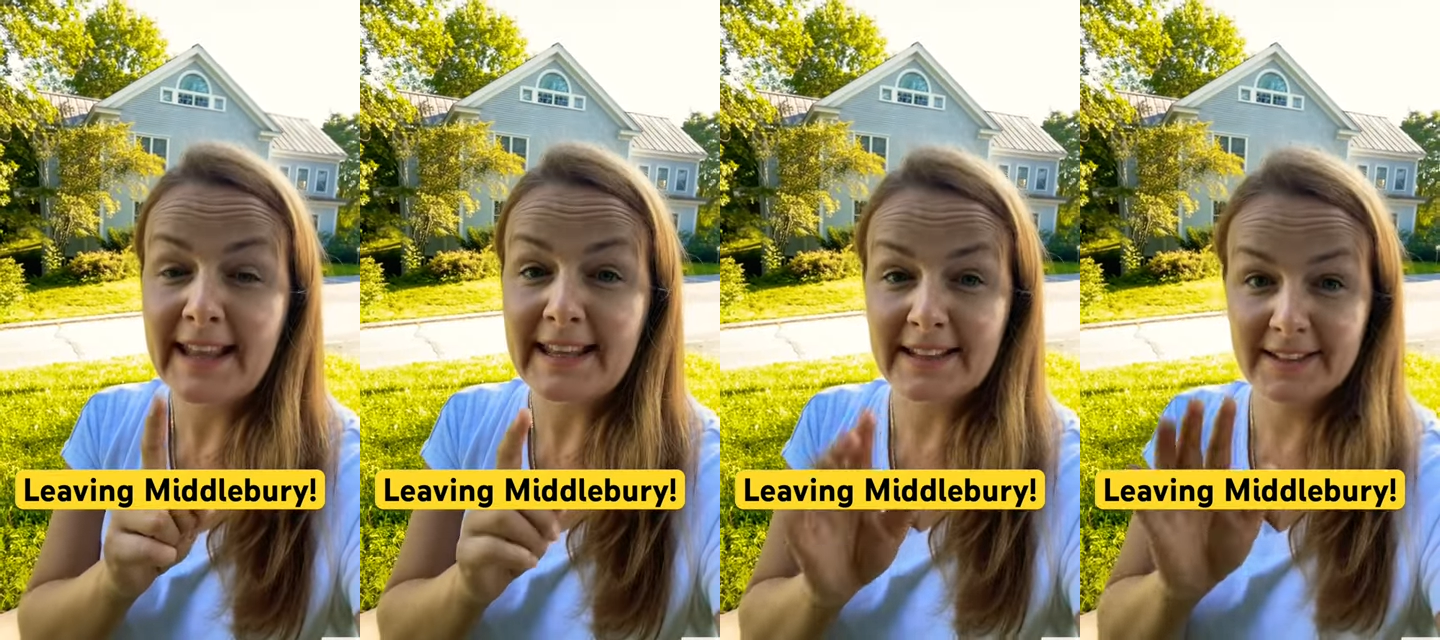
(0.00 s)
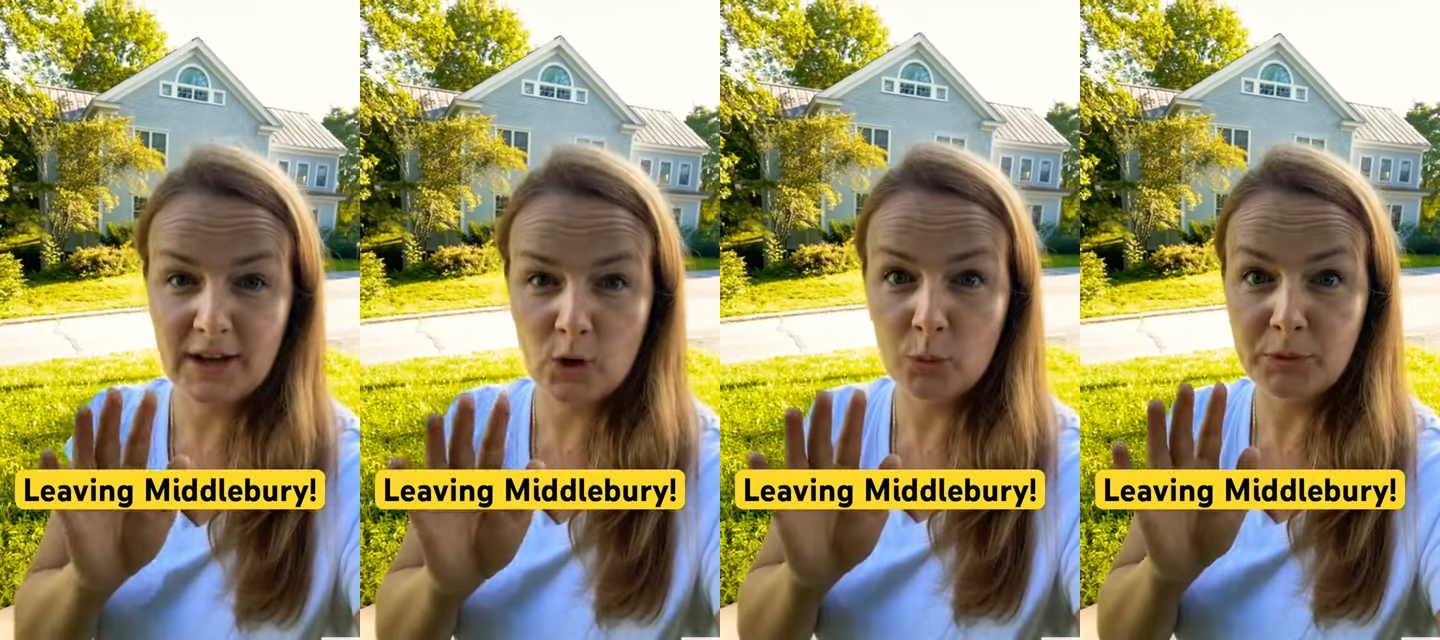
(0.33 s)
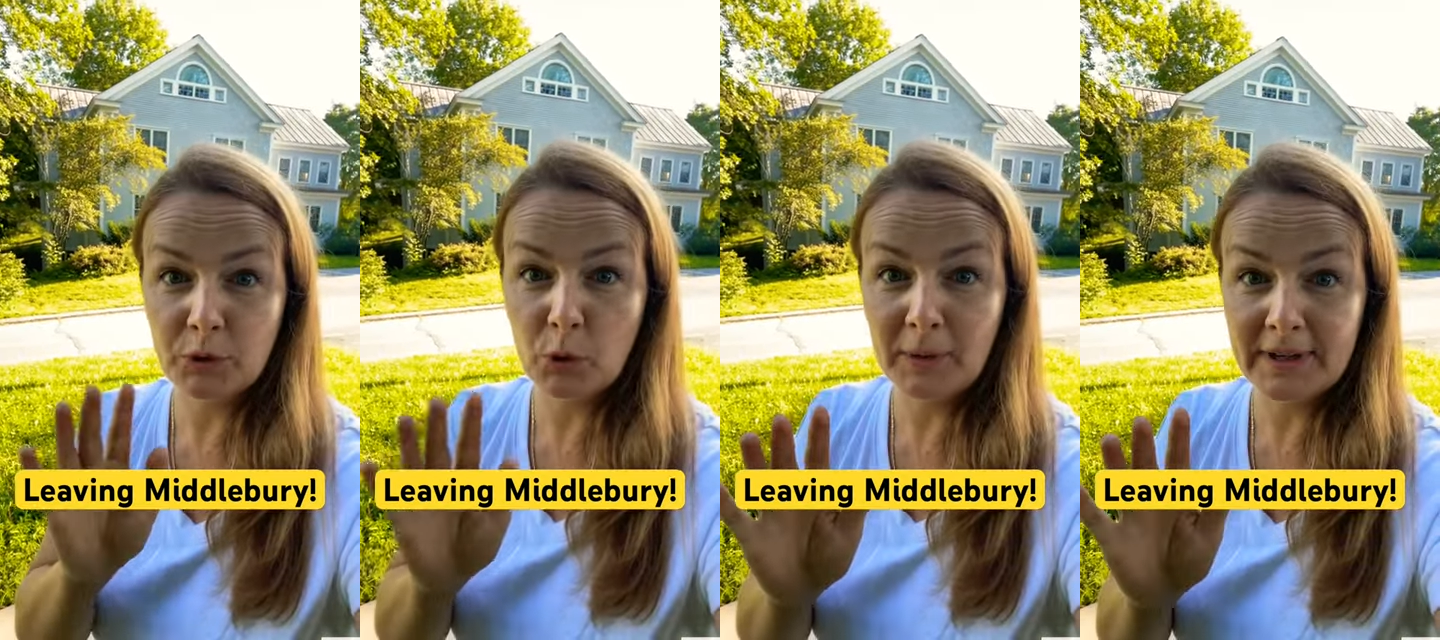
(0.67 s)
and I hope
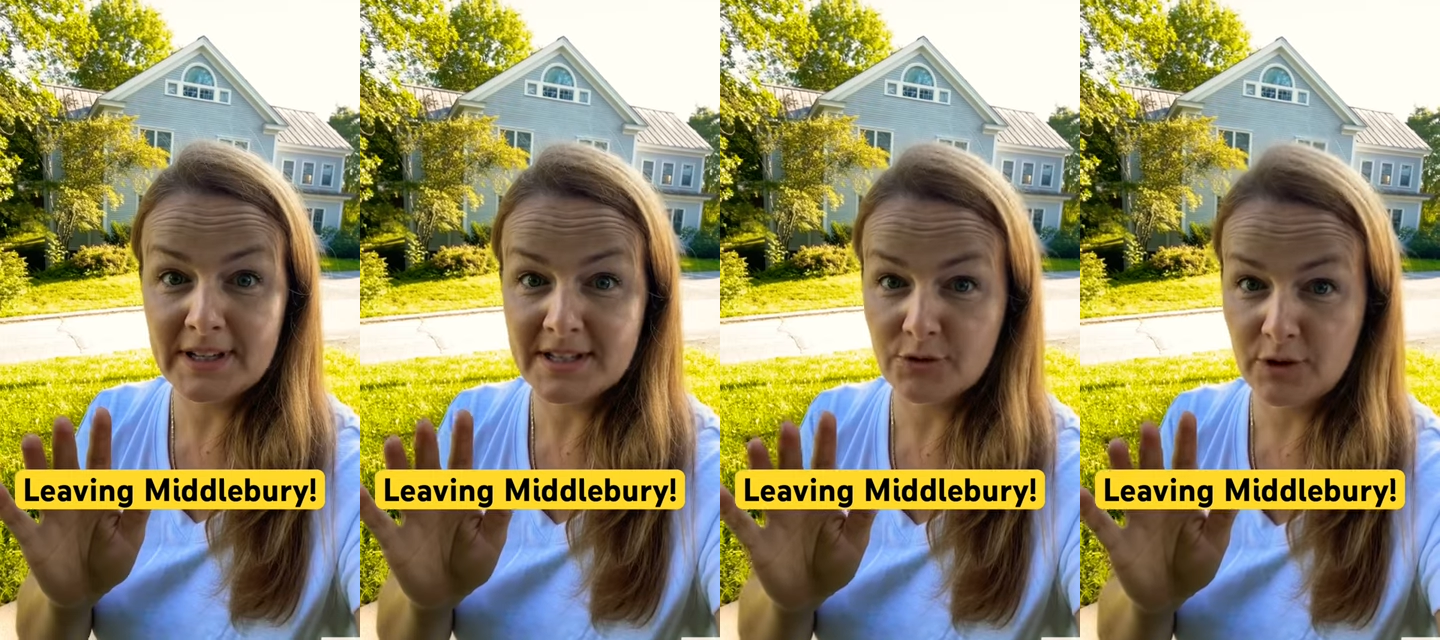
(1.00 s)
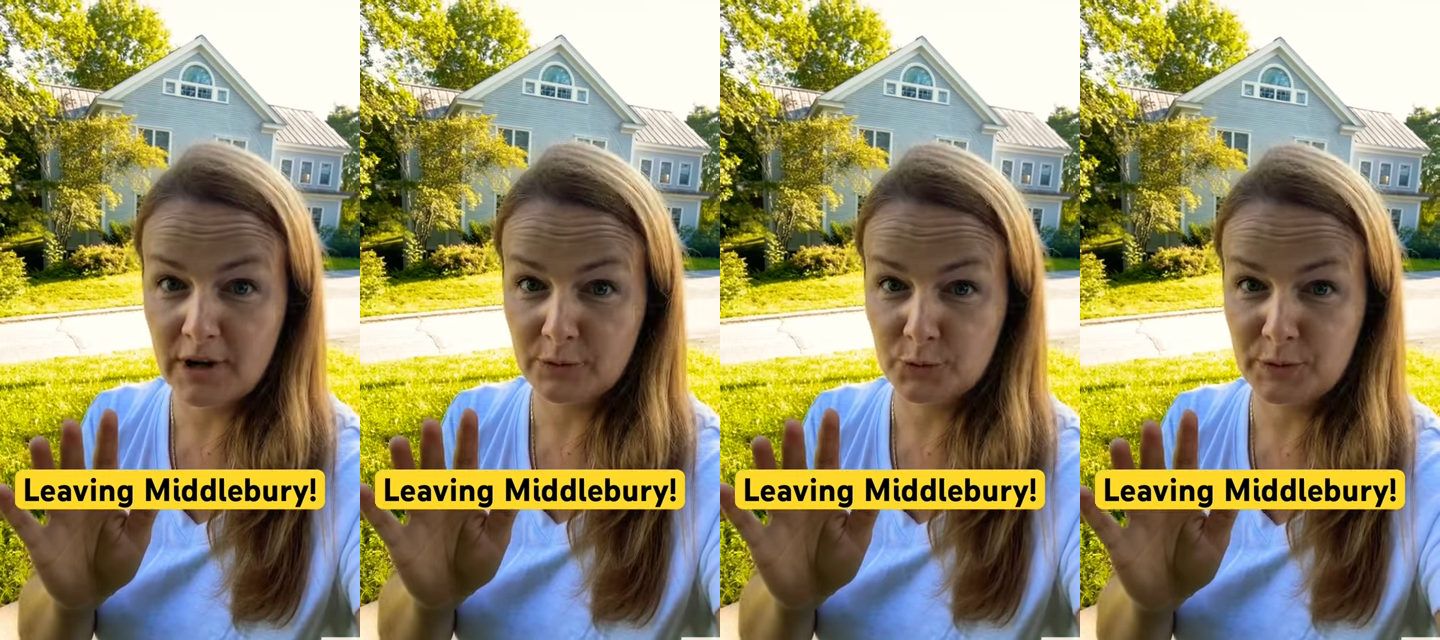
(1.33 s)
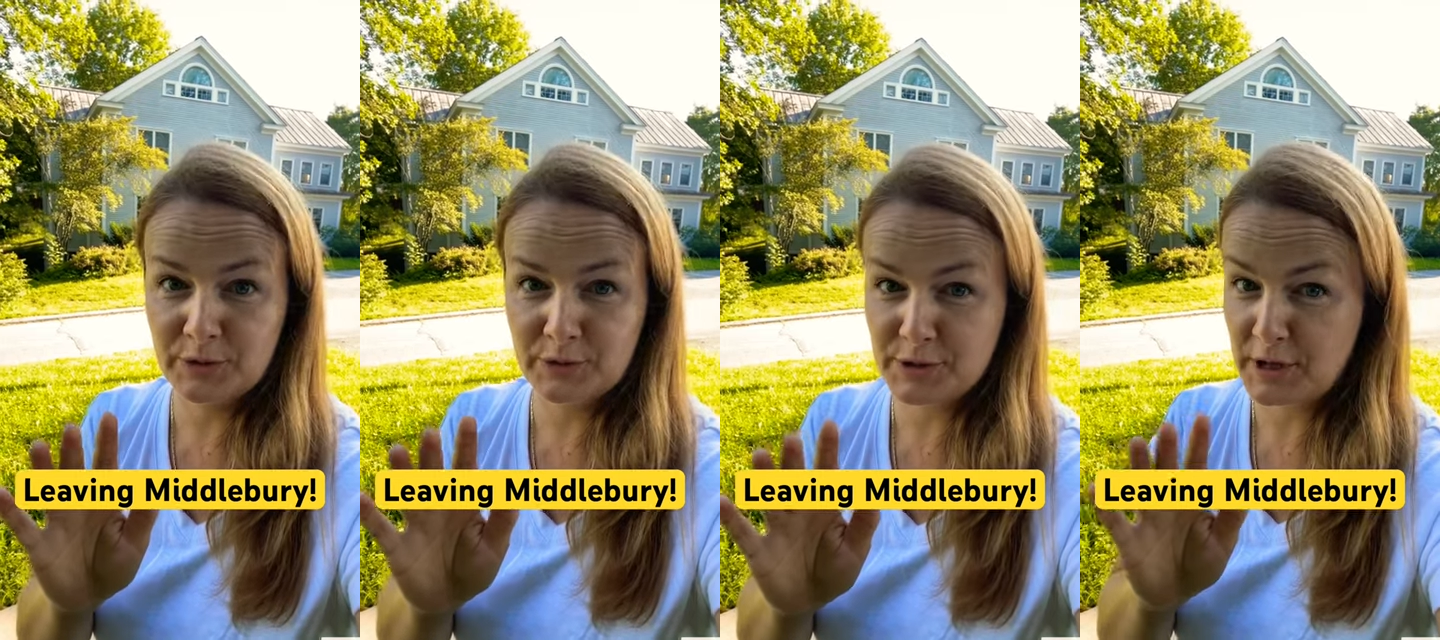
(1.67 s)
nobody is around
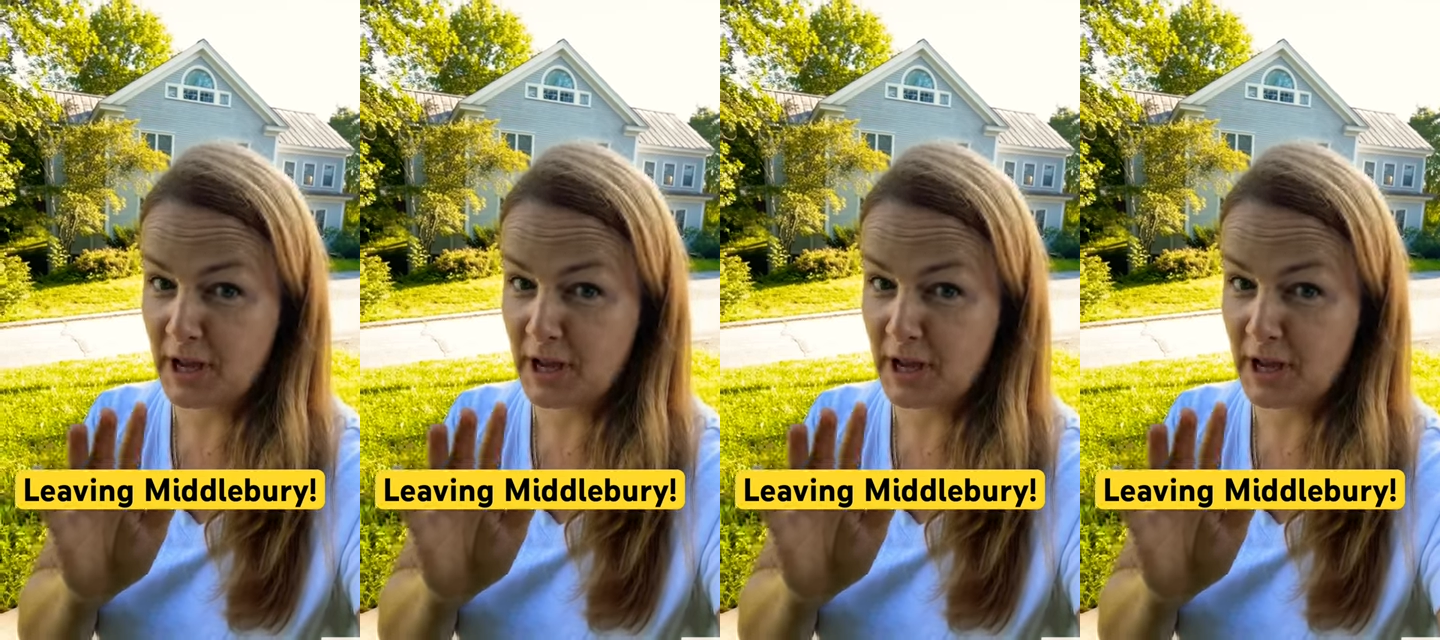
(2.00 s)
because